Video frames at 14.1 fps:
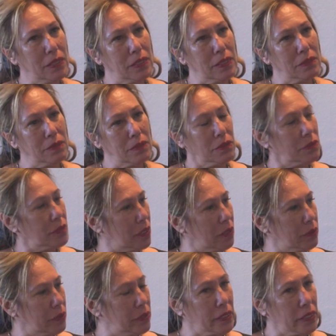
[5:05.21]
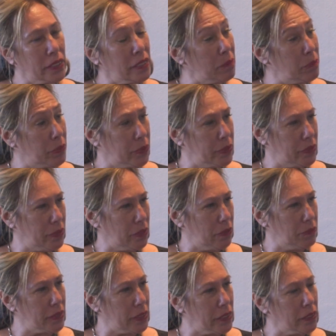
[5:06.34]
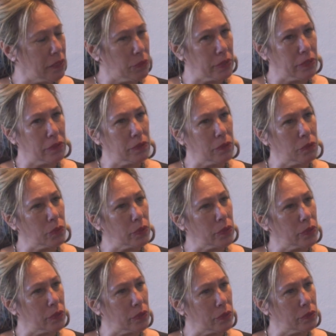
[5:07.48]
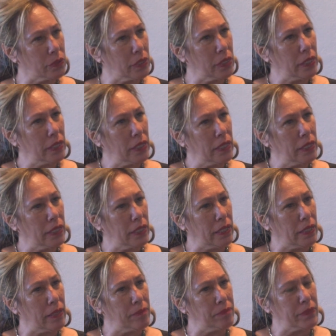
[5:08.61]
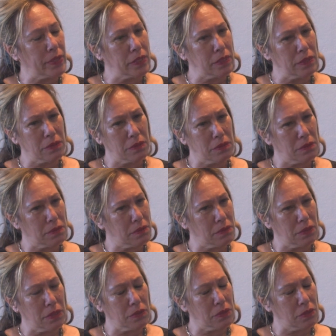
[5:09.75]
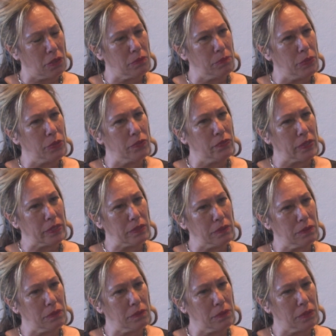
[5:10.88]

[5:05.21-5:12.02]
And so to go into any boys' homes anywhere in the world, is so moving